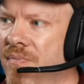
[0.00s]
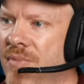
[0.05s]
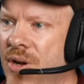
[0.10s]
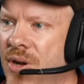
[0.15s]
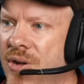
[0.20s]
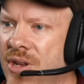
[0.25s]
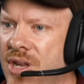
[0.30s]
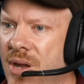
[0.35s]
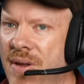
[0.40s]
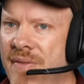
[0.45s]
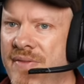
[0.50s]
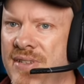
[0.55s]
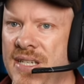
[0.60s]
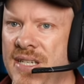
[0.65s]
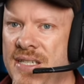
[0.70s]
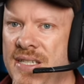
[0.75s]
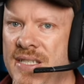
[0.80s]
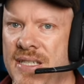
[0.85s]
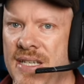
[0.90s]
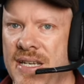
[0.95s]
I can go
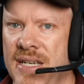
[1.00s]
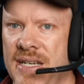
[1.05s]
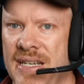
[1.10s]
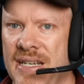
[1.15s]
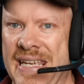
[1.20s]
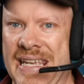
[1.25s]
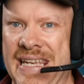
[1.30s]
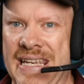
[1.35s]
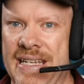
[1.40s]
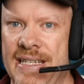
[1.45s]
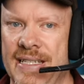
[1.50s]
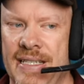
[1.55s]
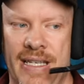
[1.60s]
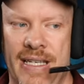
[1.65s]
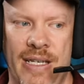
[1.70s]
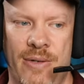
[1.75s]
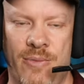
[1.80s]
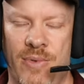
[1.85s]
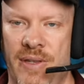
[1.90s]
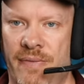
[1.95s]
F16
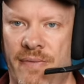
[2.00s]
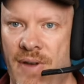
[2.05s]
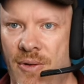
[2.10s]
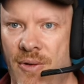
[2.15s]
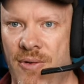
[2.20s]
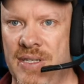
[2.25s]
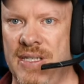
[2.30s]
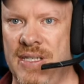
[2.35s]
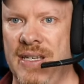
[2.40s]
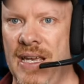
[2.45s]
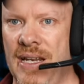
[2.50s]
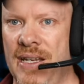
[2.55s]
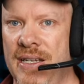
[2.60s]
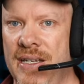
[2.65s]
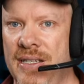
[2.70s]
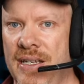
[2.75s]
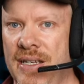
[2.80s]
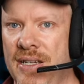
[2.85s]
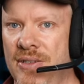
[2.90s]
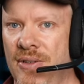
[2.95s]
easy with the focusing
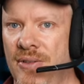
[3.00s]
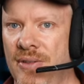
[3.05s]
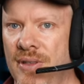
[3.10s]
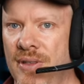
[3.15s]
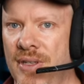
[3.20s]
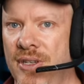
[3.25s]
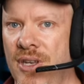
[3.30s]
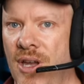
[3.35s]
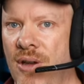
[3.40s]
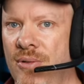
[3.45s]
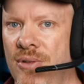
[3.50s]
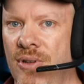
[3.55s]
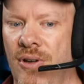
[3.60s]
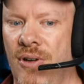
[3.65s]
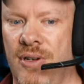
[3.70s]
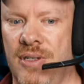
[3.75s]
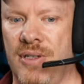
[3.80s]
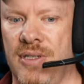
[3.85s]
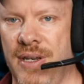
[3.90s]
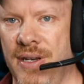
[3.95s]
LEDs on the
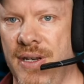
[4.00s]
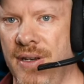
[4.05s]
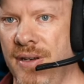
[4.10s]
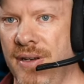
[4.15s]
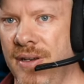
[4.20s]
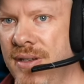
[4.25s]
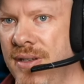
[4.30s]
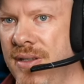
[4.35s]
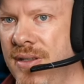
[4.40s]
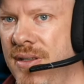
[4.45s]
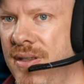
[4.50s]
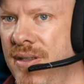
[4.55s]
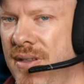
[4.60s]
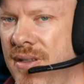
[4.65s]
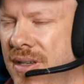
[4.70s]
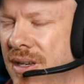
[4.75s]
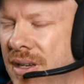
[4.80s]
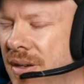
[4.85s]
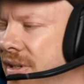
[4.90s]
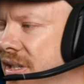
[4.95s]
Godox and
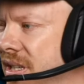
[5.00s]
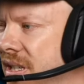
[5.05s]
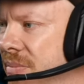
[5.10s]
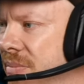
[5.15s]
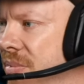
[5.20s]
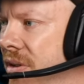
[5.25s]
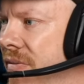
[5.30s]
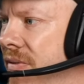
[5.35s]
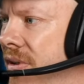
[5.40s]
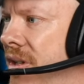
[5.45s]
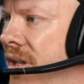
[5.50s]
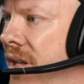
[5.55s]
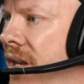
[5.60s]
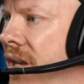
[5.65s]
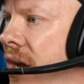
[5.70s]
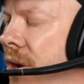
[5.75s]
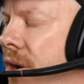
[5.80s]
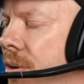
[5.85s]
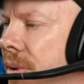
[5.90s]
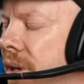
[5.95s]
you know it, it's perfectly
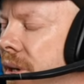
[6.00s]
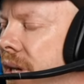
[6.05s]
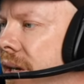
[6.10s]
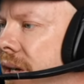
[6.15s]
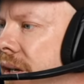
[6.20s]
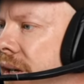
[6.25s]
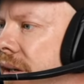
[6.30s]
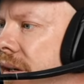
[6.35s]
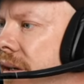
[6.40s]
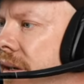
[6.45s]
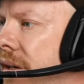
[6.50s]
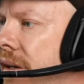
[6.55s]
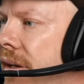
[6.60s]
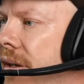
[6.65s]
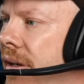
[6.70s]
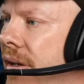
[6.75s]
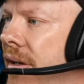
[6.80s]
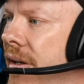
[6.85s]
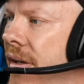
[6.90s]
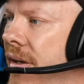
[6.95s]
okay.
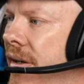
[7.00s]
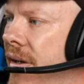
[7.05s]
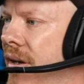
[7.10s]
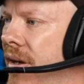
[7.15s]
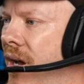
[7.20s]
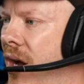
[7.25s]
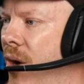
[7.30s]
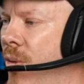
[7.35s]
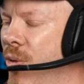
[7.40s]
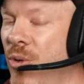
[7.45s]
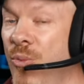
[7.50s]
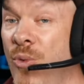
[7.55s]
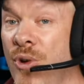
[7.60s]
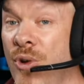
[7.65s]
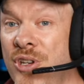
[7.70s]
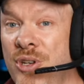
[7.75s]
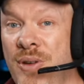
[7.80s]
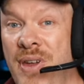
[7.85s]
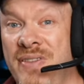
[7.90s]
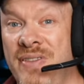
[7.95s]
I wouldn't want
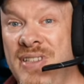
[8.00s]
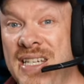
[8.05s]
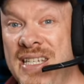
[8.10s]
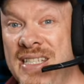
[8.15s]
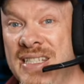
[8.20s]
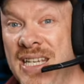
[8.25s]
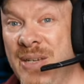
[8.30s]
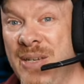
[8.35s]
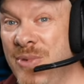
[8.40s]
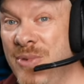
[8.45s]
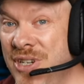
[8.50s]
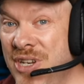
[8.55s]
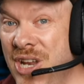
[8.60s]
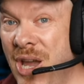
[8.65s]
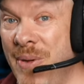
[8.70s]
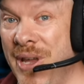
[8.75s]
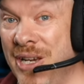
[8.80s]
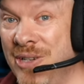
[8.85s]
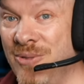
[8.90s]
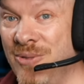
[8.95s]
to do F16 with no
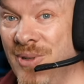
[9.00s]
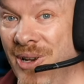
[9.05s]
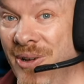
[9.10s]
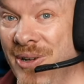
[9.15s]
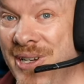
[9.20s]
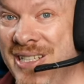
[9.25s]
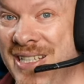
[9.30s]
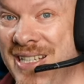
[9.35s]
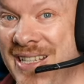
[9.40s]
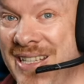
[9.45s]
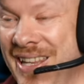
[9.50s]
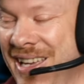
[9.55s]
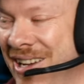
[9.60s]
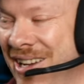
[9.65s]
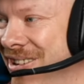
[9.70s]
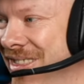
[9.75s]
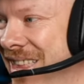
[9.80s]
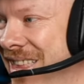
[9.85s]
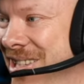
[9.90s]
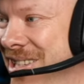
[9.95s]
extra lighting though.
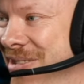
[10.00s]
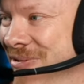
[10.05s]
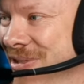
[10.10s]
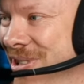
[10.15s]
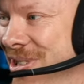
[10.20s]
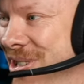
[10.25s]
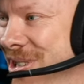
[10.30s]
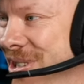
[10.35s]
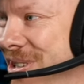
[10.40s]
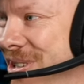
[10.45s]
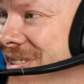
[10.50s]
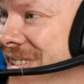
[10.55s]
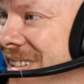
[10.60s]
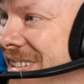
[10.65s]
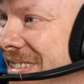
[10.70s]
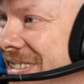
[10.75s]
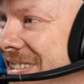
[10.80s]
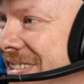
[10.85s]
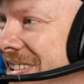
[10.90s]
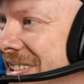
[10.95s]
That's for sure.
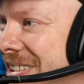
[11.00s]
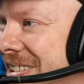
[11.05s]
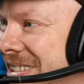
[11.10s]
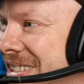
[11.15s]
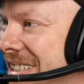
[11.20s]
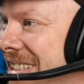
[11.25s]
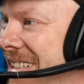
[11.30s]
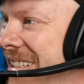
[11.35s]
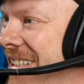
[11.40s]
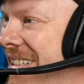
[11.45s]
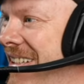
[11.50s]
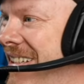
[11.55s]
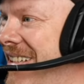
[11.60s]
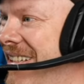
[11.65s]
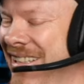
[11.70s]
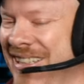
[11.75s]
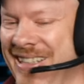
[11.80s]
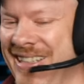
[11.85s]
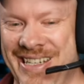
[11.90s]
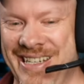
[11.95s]
God,
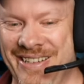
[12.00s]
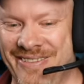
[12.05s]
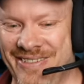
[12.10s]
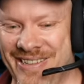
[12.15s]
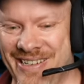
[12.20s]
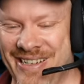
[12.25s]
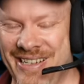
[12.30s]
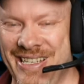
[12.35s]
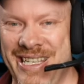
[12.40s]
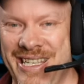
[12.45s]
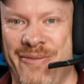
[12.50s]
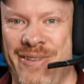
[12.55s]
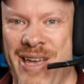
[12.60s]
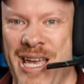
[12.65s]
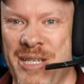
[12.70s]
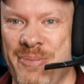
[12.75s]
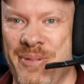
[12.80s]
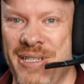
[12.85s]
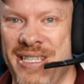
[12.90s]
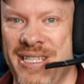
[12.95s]
your uh, your
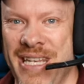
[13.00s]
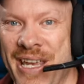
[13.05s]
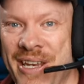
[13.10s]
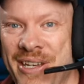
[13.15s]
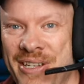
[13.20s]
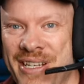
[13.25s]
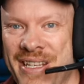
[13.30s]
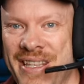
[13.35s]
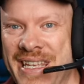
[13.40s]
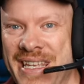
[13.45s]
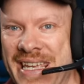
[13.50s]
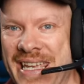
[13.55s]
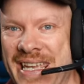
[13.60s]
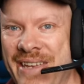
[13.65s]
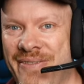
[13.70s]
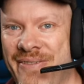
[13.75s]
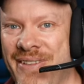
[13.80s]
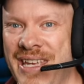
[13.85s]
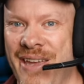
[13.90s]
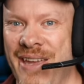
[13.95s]
frames per second in the
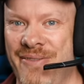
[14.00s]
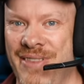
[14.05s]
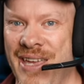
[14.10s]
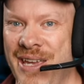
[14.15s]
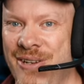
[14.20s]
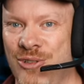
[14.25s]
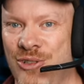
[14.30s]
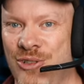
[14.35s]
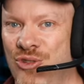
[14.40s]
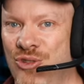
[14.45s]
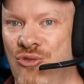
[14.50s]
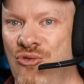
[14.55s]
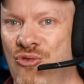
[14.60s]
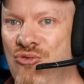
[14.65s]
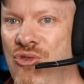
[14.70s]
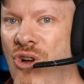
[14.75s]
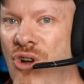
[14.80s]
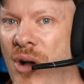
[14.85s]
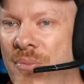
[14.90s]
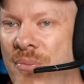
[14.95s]
EVF they just
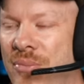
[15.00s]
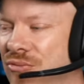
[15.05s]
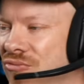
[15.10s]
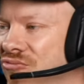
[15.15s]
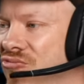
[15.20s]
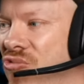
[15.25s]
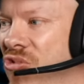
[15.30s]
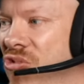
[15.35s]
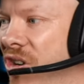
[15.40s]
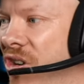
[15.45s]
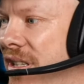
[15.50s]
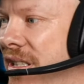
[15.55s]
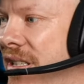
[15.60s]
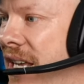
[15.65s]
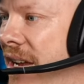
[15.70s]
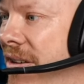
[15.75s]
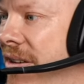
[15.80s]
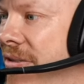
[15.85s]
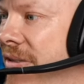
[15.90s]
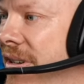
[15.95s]
drop right
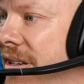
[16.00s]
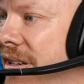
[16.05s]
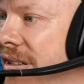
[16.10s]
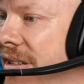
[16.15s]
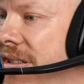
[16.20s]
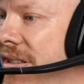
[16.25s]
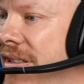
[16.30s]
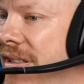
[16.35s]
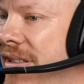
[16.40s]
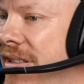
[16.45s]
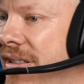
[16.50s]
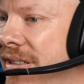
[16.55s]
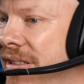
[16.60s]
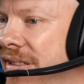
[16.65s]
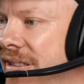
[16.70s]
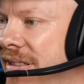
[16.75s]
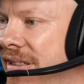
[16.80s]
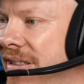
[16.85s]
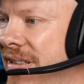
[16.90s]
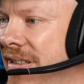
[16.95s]
down, and uh,
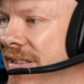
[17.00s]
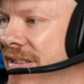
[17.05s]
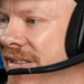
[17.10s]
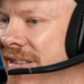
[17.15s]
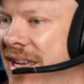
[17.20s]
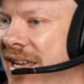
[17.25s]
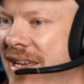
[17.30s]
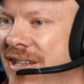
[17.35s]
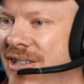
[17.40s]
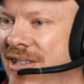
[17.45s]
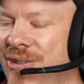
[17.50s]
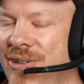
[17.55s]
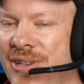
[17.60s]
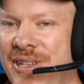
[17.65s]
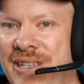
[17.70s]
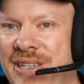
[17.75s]
yeah, it's like